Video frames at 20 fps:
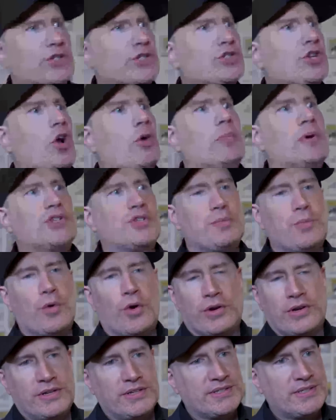There's so much
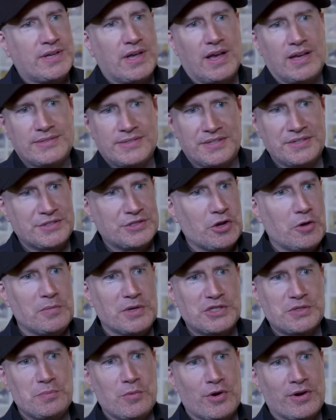more to discuss and so
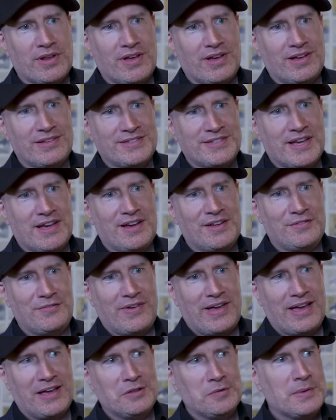much more to
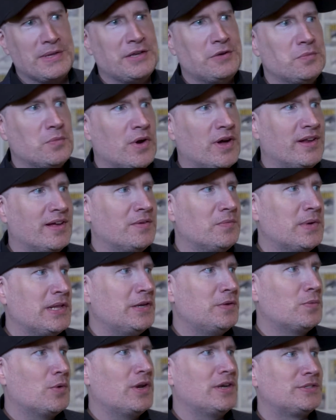unveil, and we didn't want
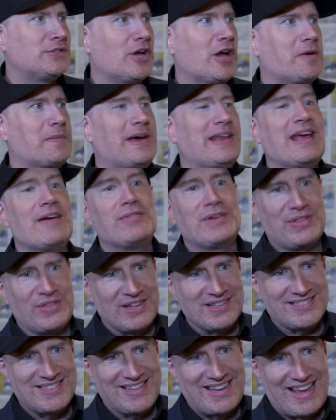to talk about
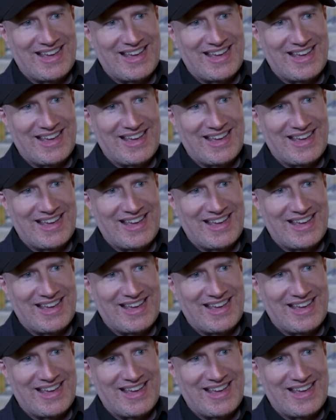everything